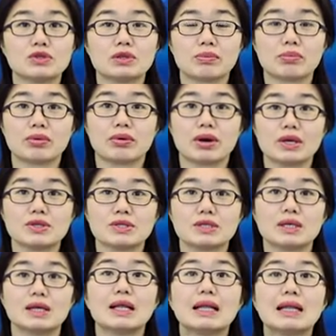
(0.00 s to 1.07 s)
the
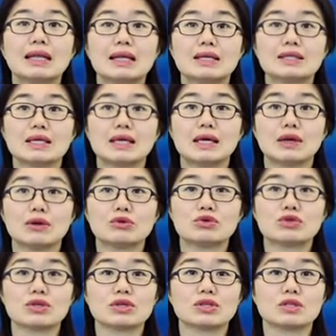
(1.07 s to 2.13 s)
price that
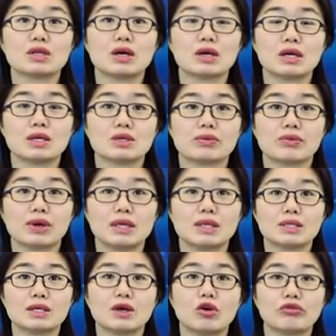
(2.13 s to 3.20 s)
yields its target
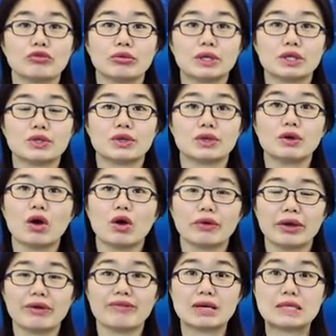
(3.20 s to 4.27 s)
rate of return
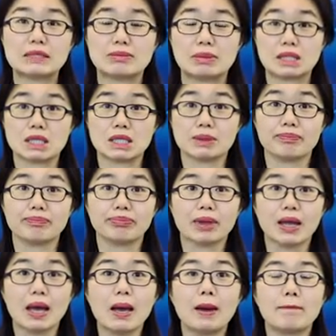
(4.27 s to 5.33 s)
on investment.
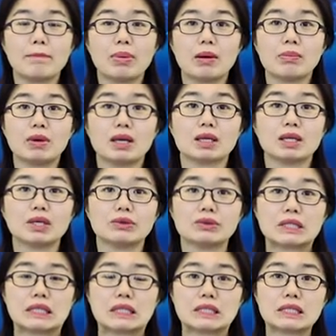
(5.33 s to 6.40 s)
Public
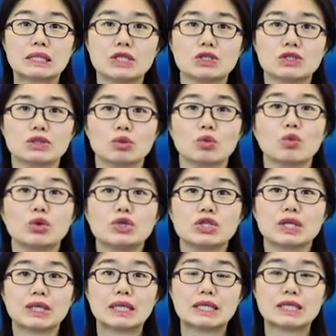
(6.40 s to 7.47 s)
utilities,
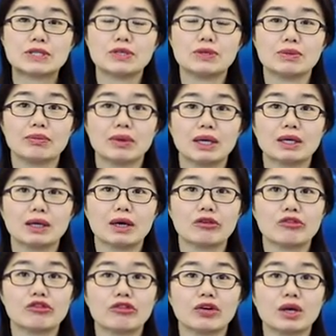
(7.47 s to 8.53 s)
which need to make a
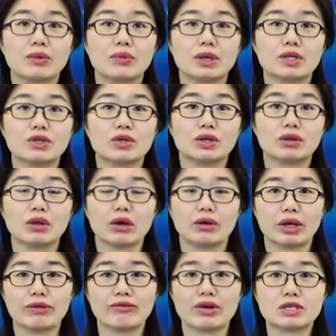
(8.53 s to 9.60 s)
fair return on
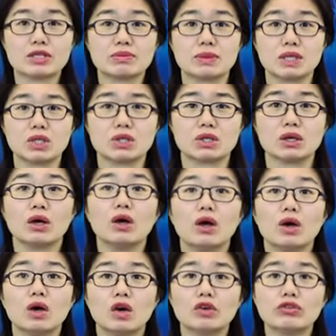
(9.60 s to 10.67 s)
investment,
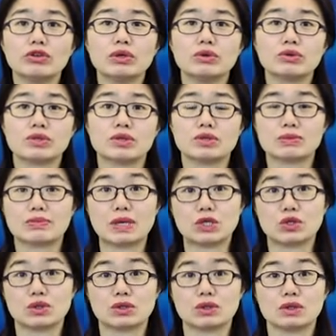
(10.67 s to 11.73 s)
often use this
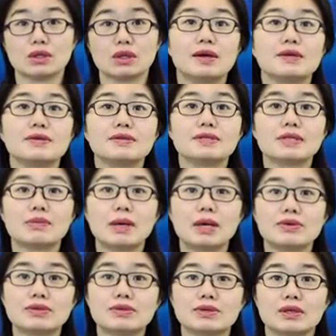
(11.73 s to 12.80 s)
method.
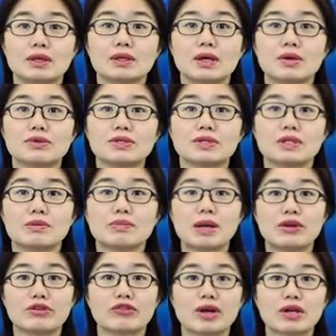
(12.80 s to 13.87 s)
Suppose the toaster
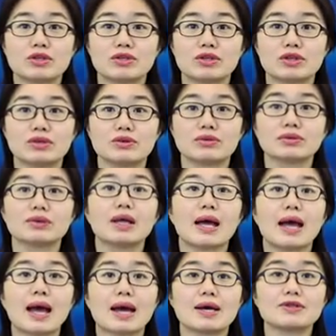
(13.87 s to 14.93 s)
manufacturer
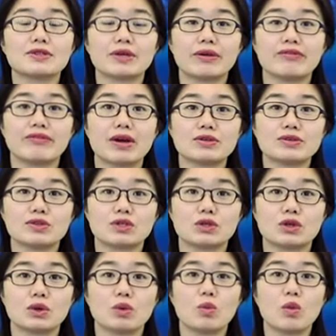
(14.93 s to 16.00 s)
has
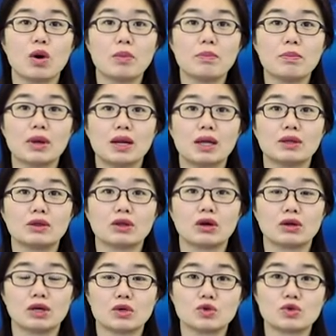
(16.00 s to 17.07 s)
invested $1 million
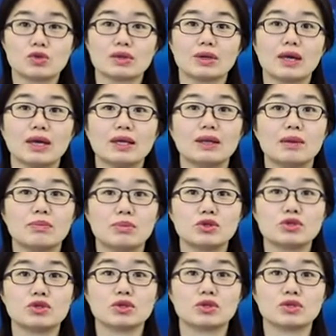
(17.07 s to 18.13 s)
in the
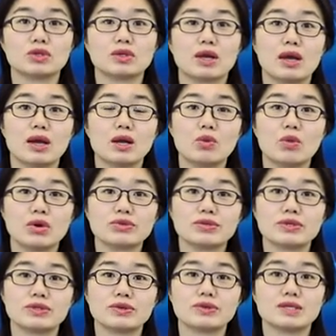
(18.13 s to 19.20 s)
business and
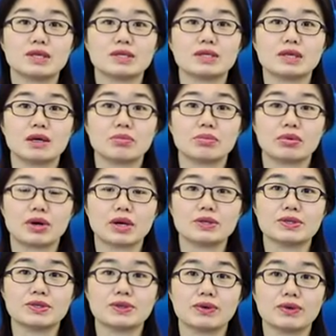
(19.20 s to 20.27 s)
wants to set a
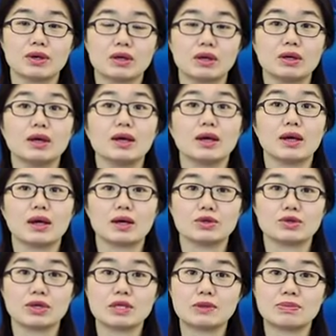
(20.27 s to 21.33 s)
price to earn a
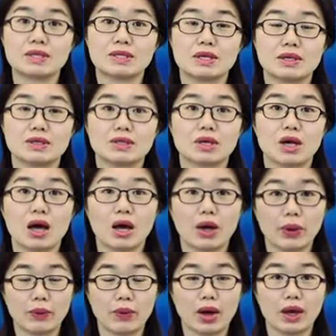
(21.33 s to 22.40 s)
20%
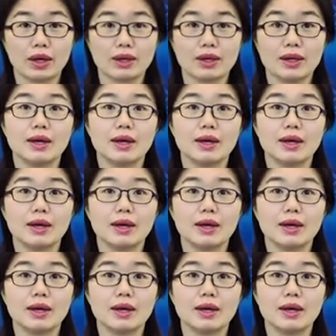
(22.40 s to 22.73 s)
ROI,